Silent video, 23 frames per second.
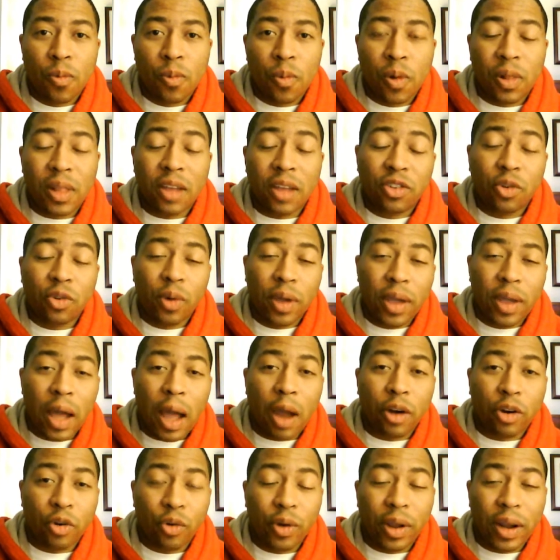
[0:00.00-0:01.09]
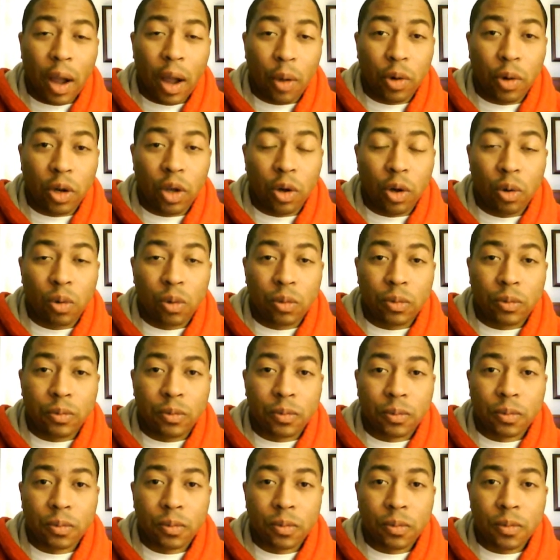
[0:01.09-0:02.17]
Well, that's the rate I would go.
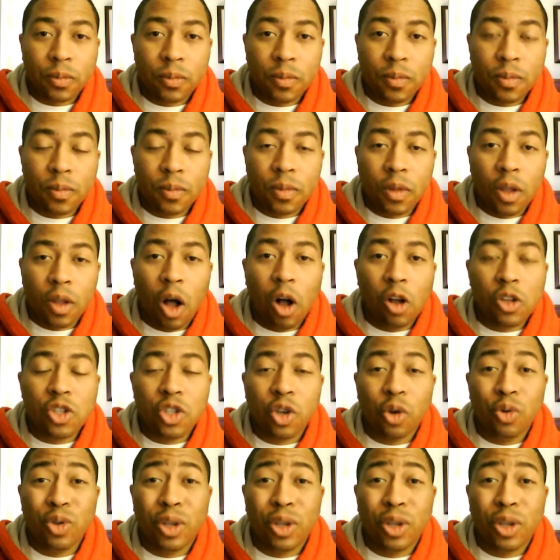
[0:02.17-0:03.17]
Also,